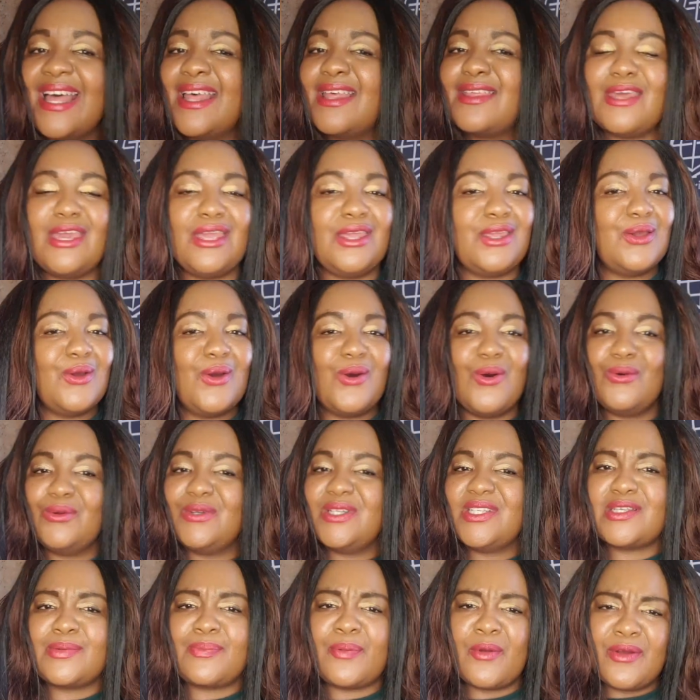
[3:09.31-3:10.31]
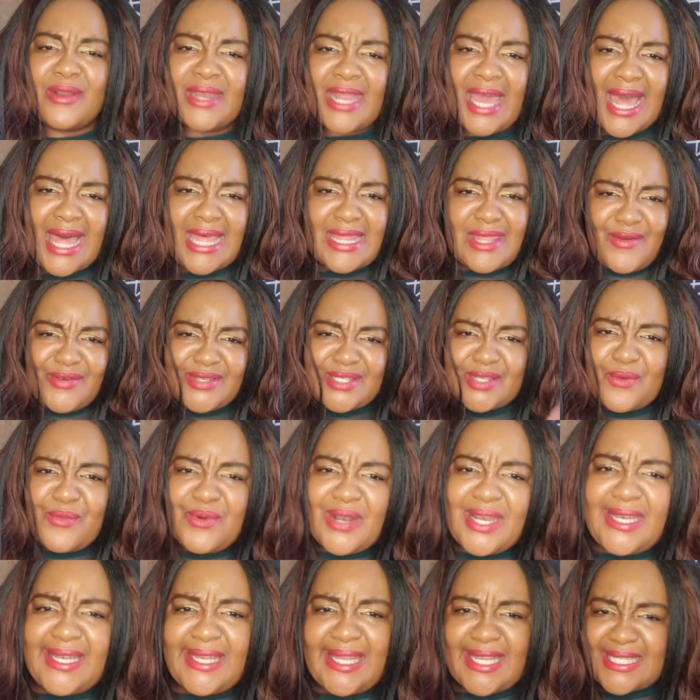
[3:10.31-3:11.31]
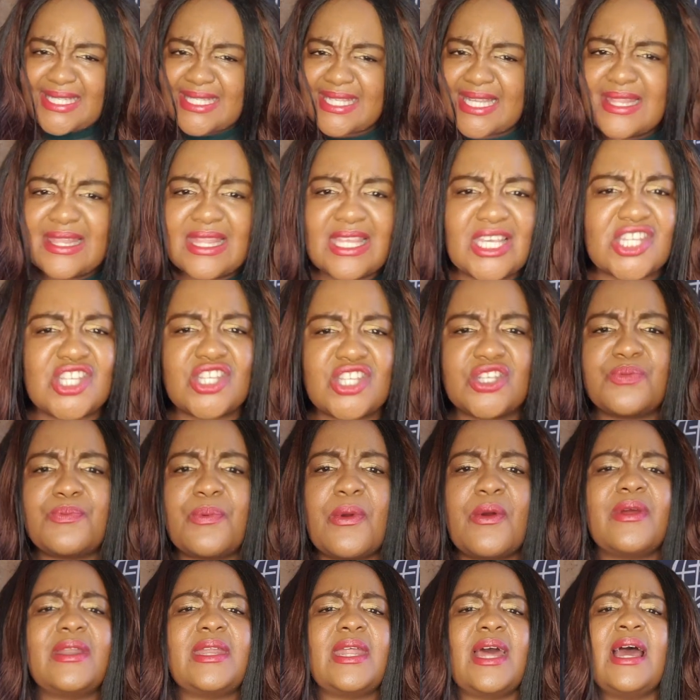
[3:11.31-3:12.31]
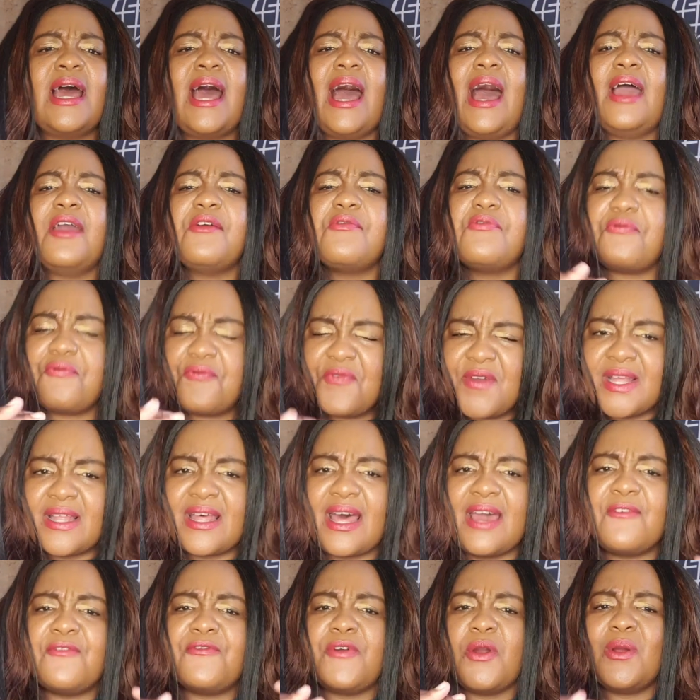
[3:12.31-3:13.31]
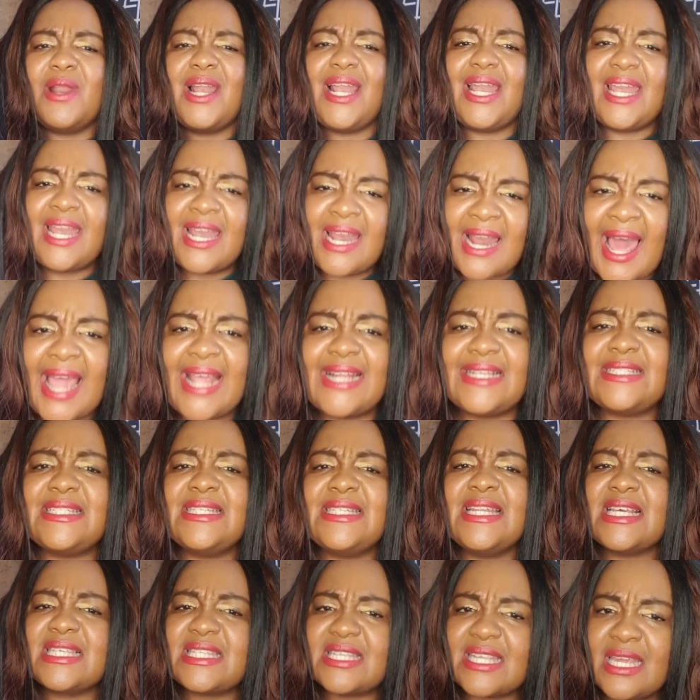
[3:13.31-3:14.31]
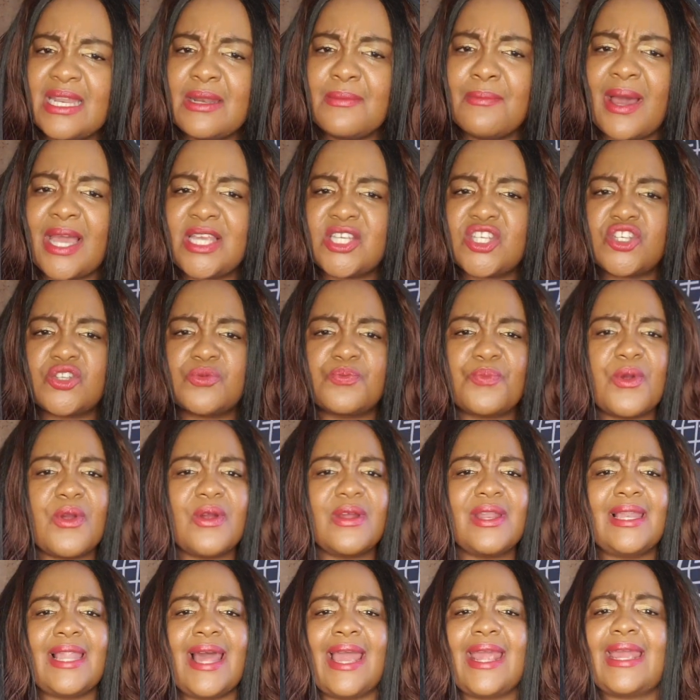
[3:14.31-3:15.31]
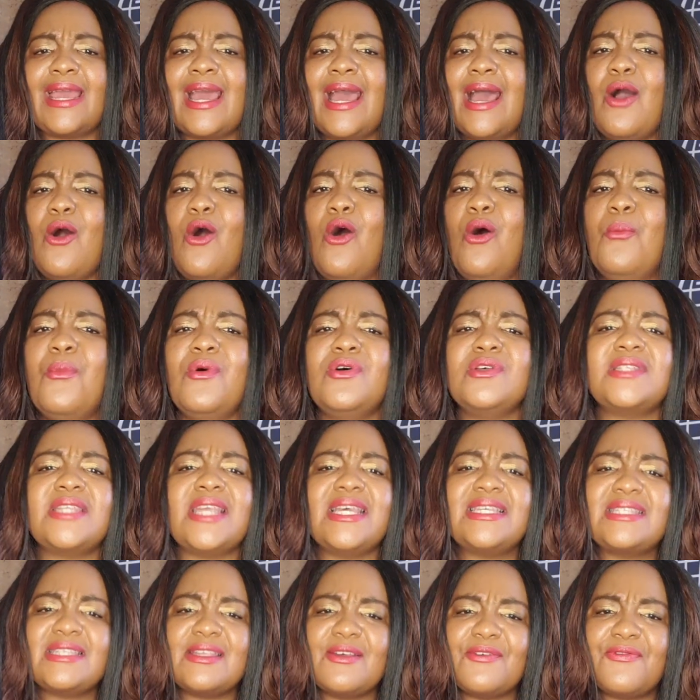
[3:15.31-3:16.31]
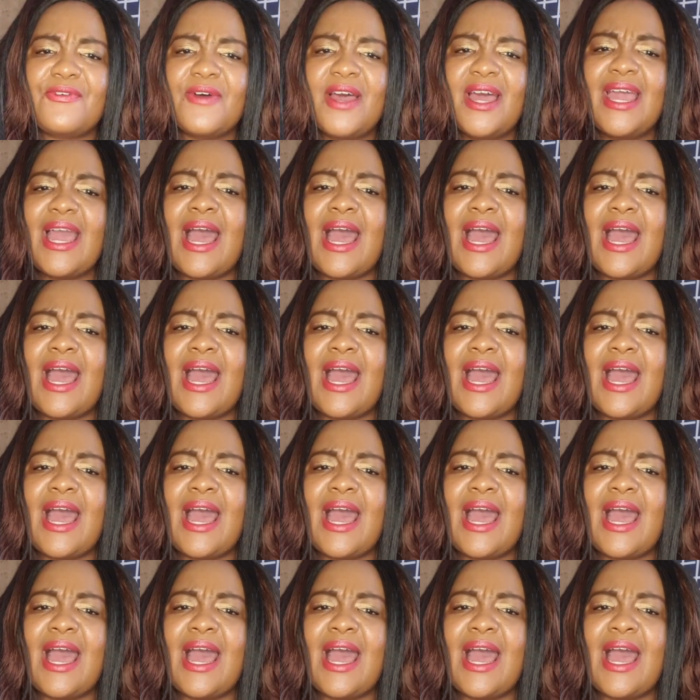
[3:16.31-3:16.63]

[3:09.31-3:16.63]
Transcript: Thank you, Holy Spirit. There is a release in the spirit. I feel a very lightness in my spirit, like almost as if